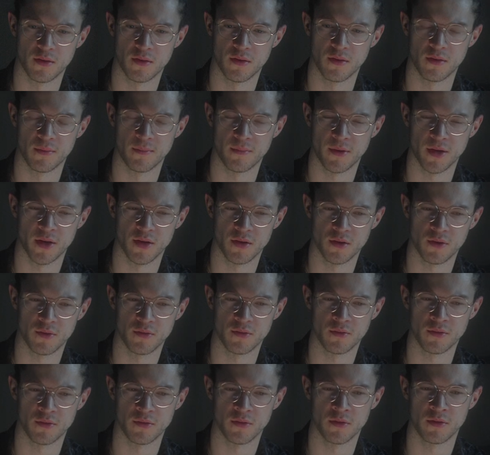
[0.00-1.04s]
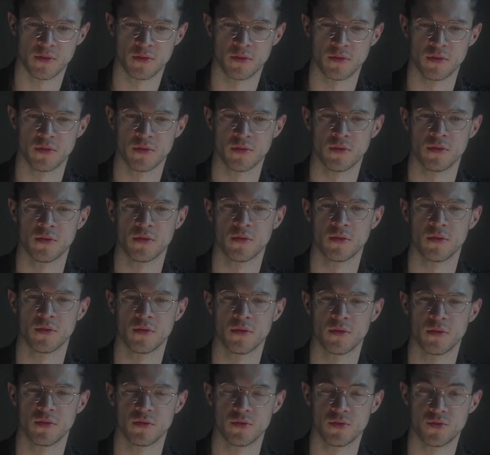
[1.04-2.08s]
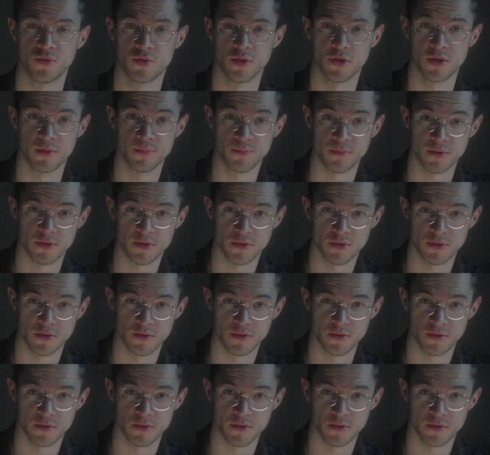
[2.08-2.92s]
on my own dreams.